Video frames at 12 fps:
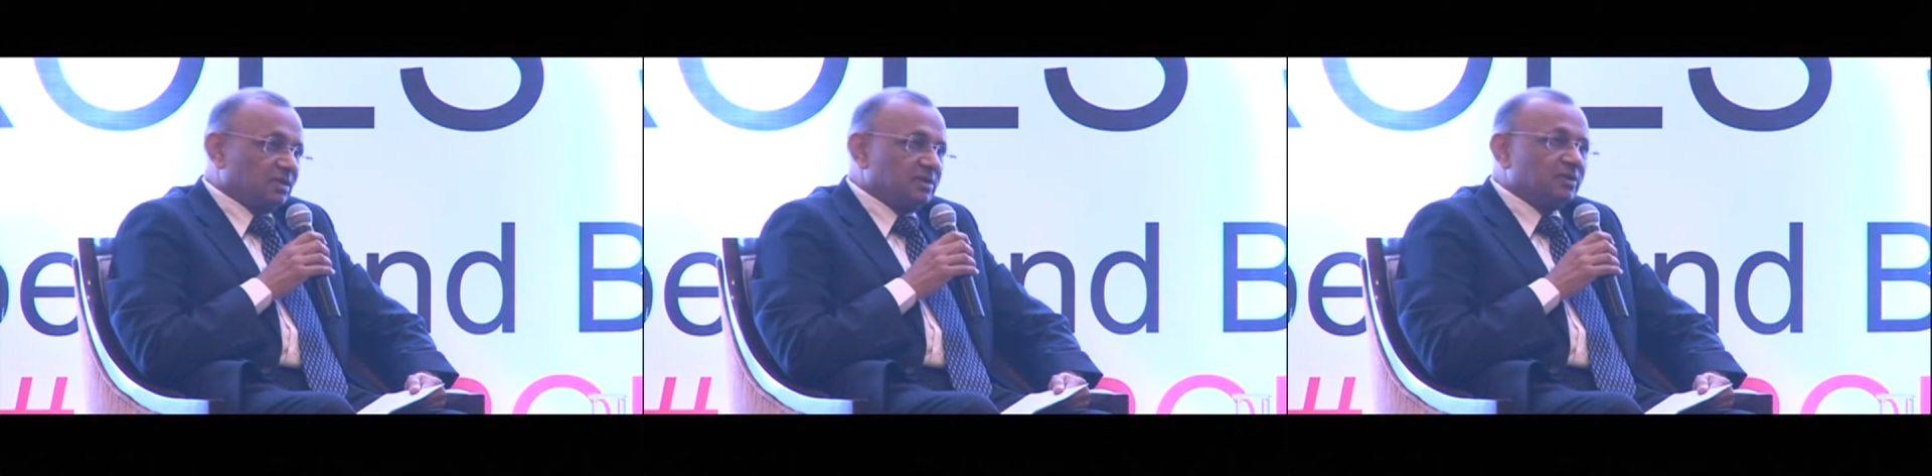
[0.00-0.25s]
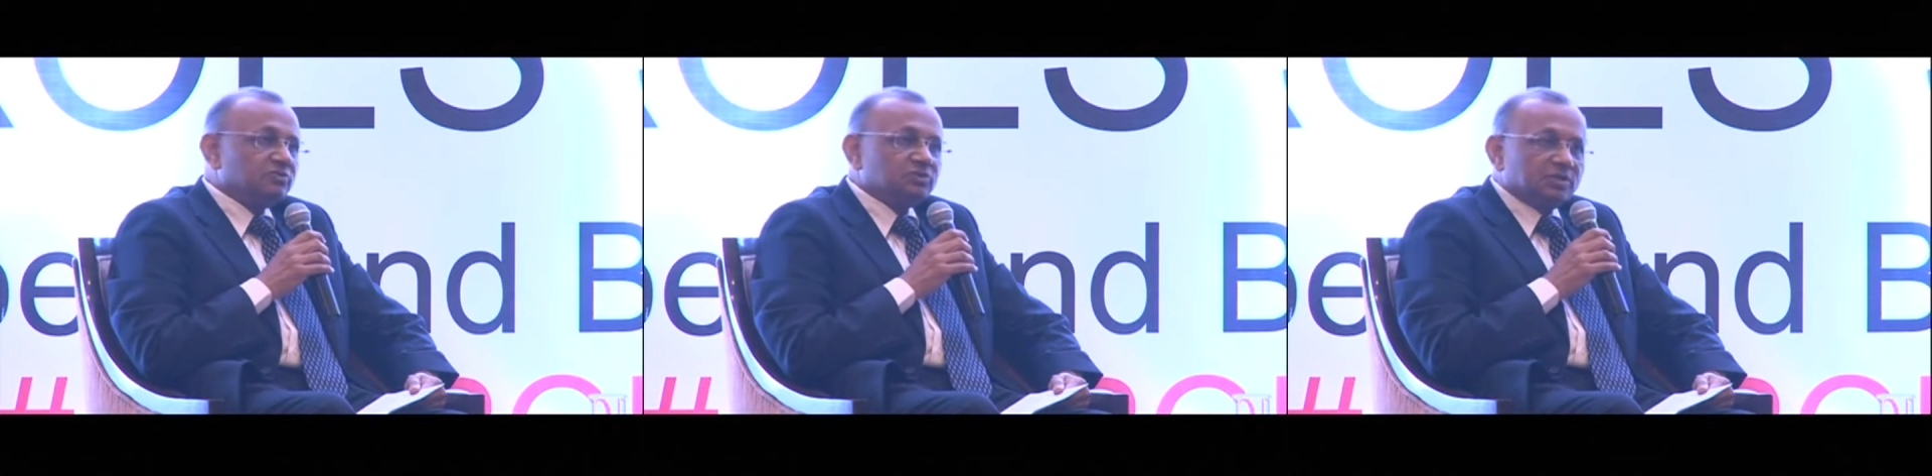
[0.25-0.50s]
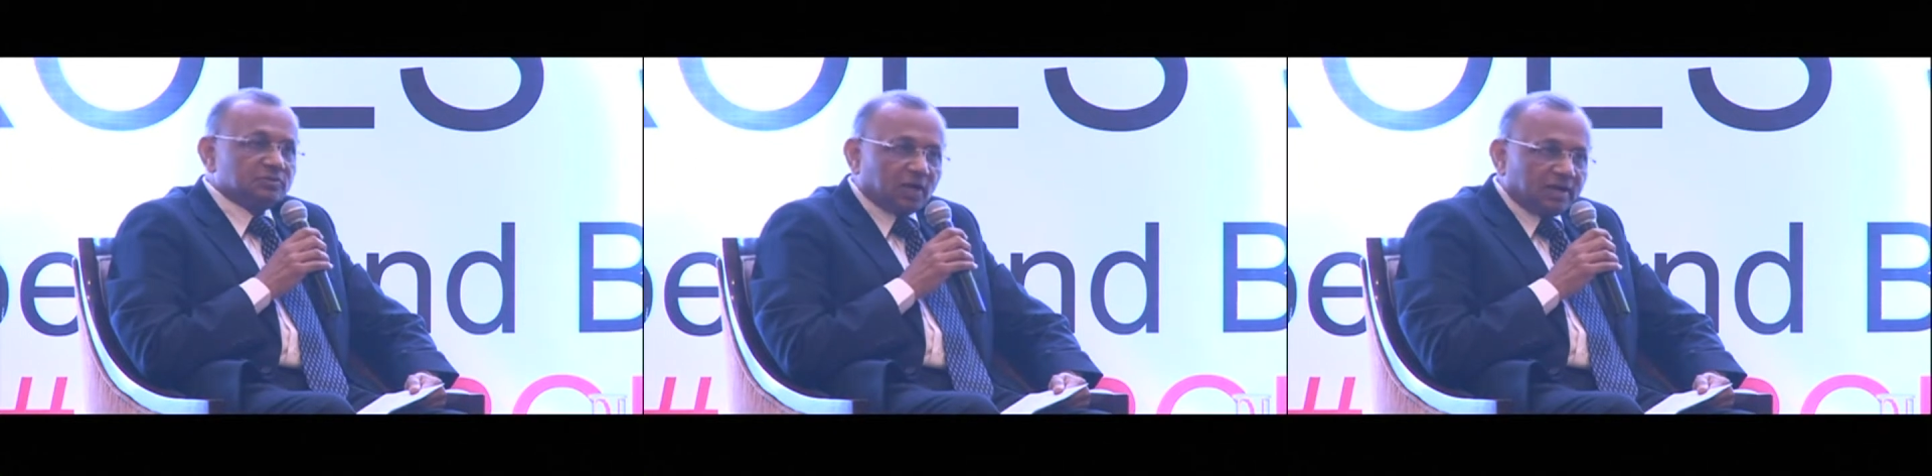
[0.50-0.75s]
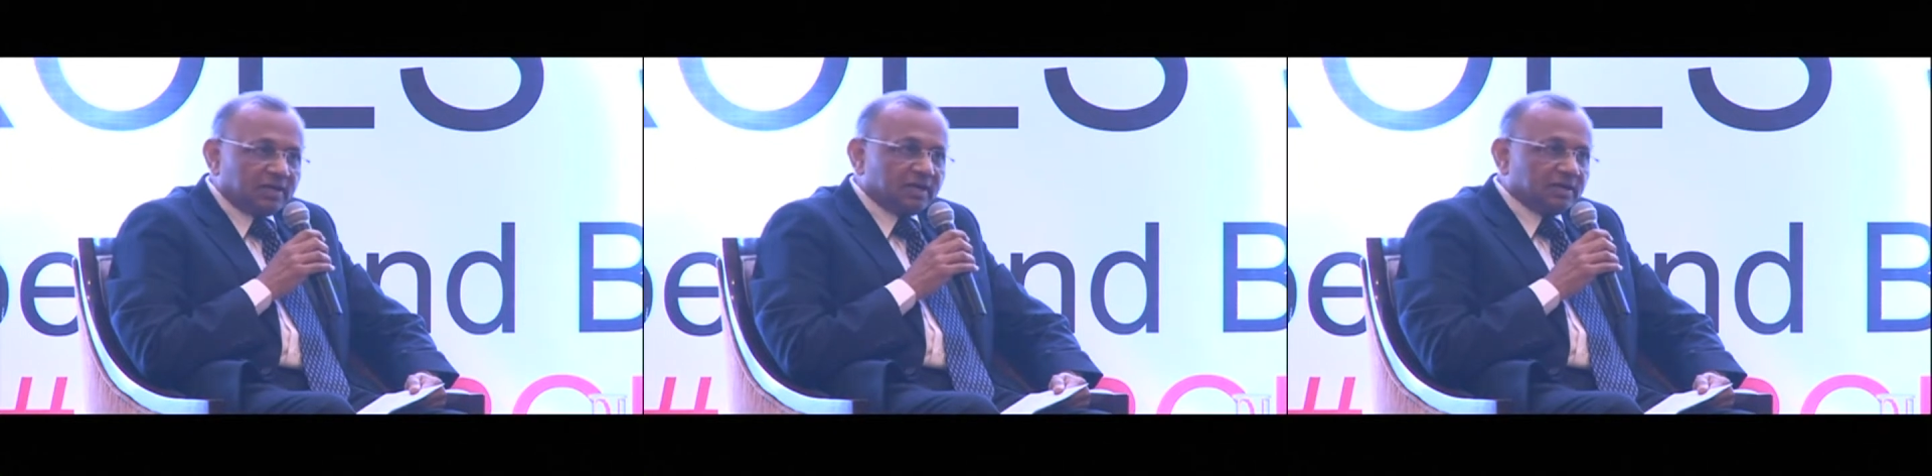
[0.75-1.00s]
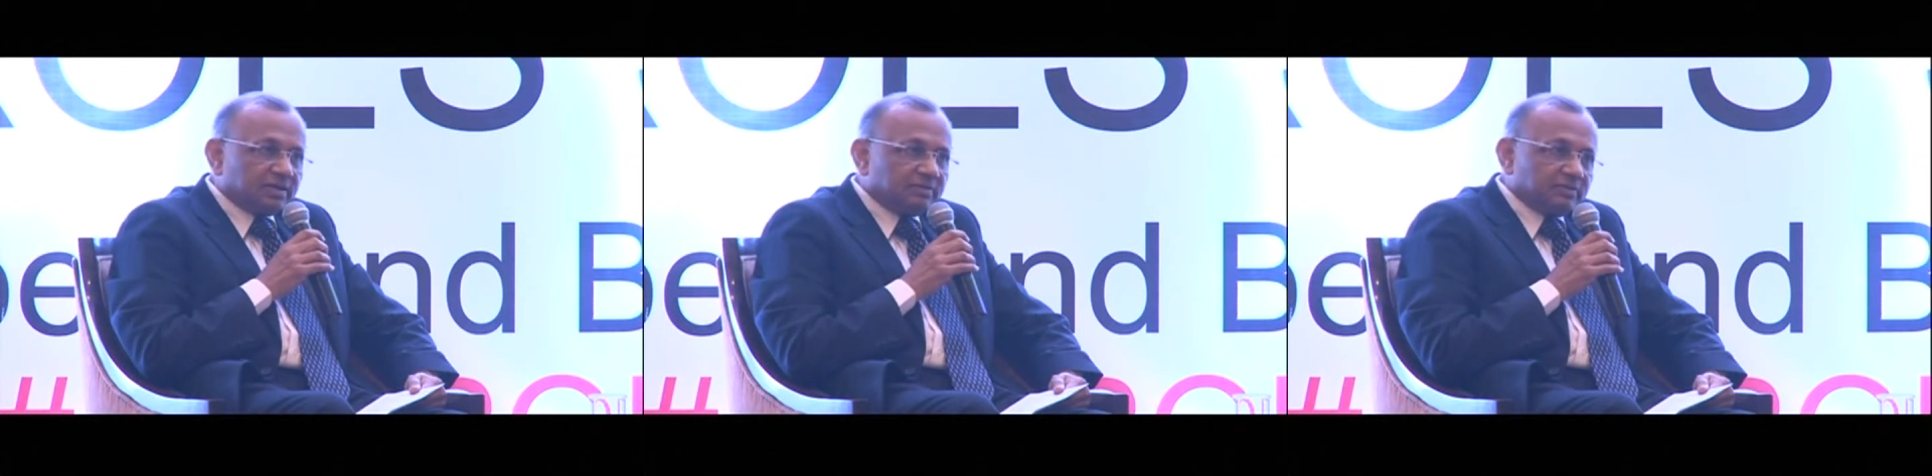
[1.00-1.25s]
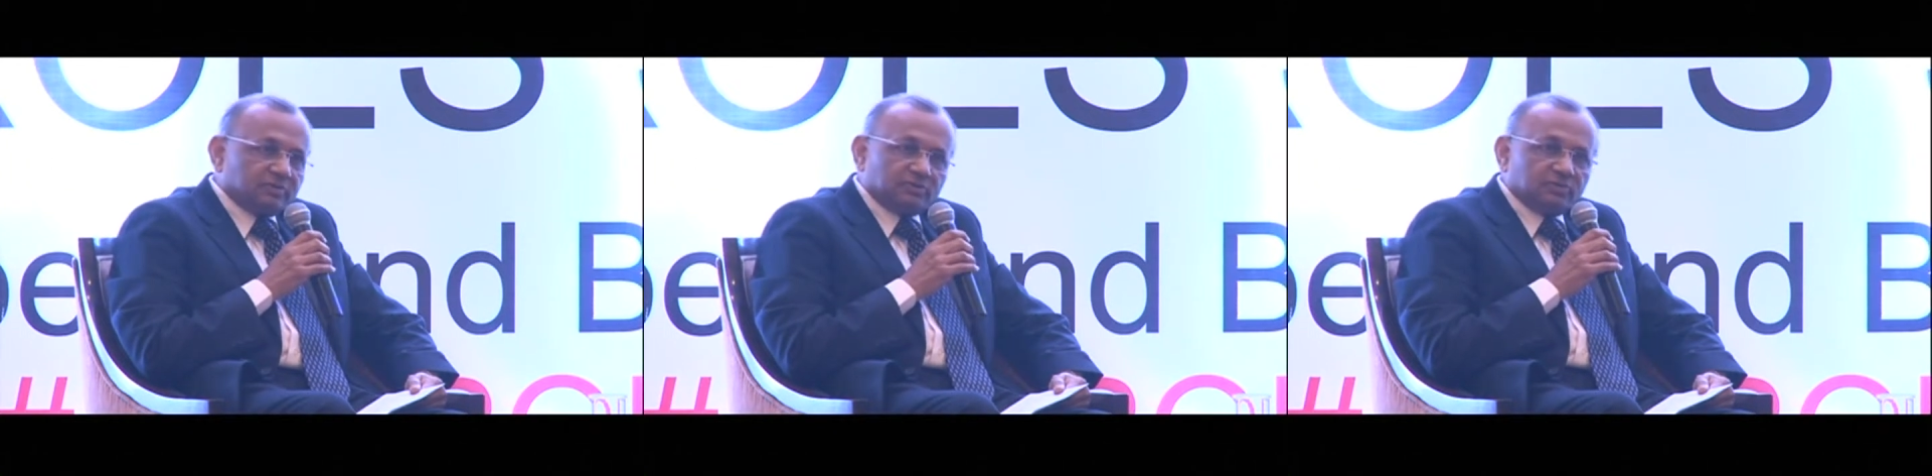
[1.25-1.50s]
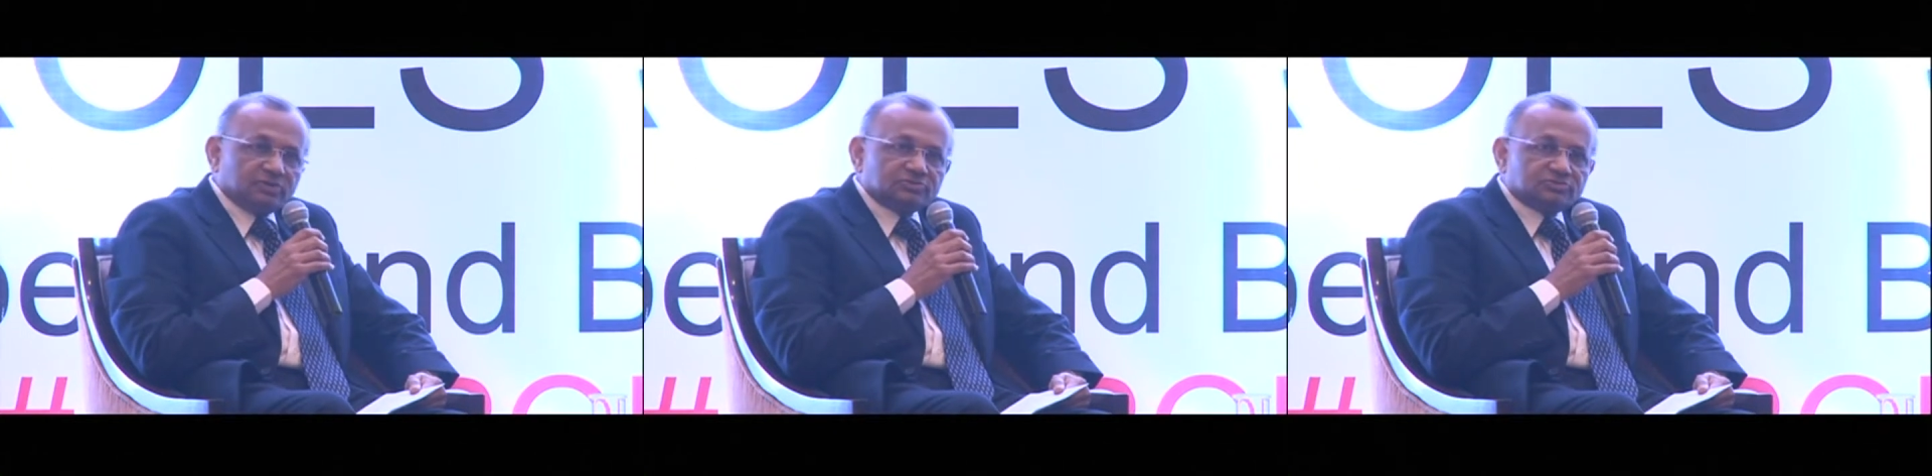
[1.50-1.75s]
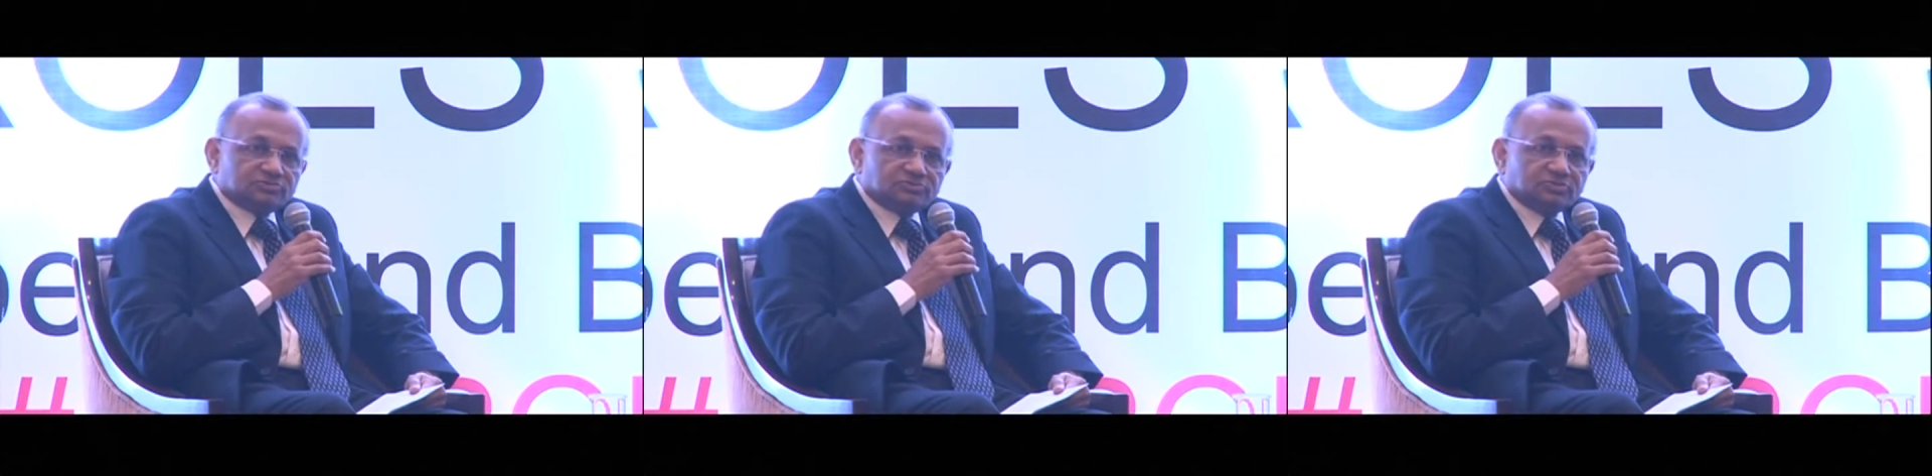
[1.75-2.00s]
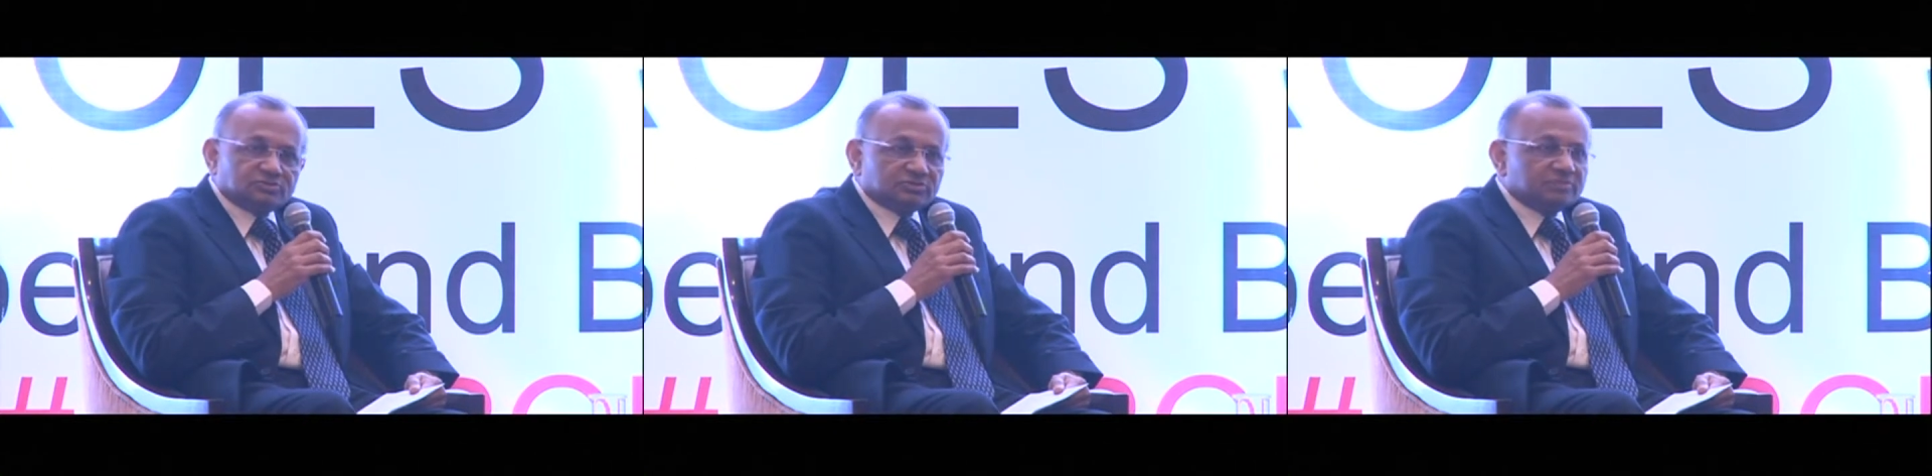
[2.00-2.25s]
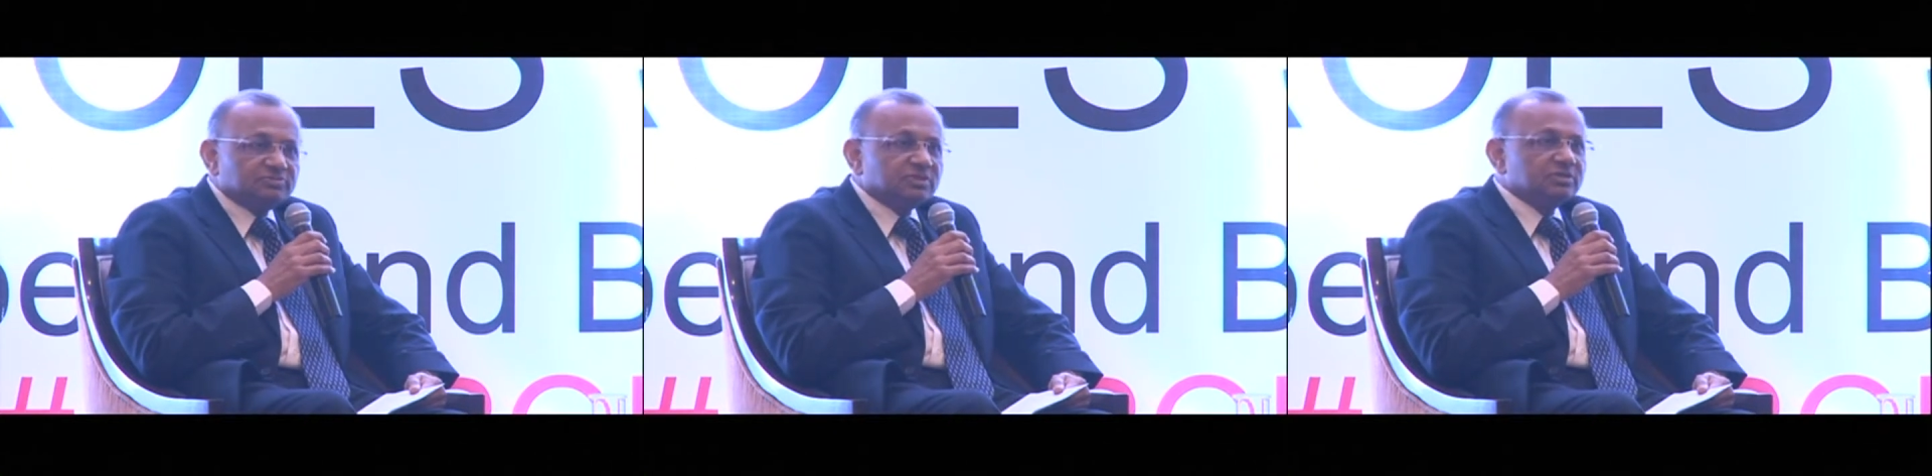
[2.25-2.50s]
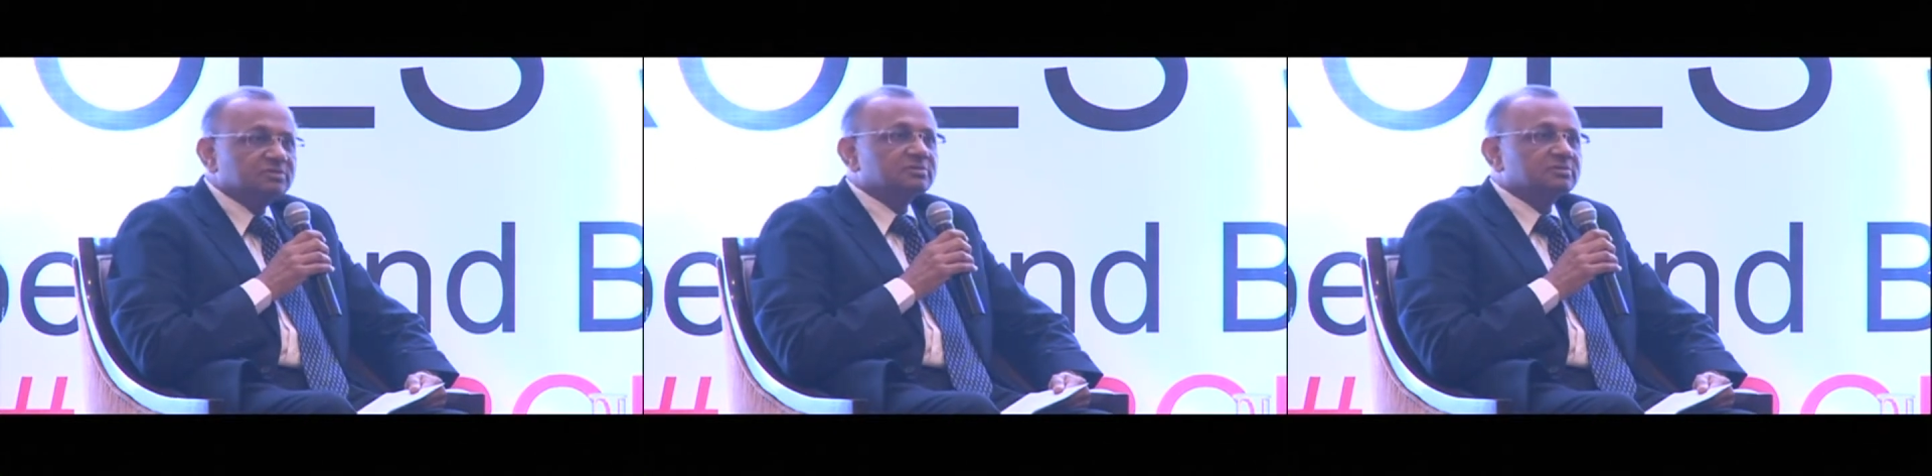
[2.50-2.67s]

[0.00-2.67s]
Now the Dalda was something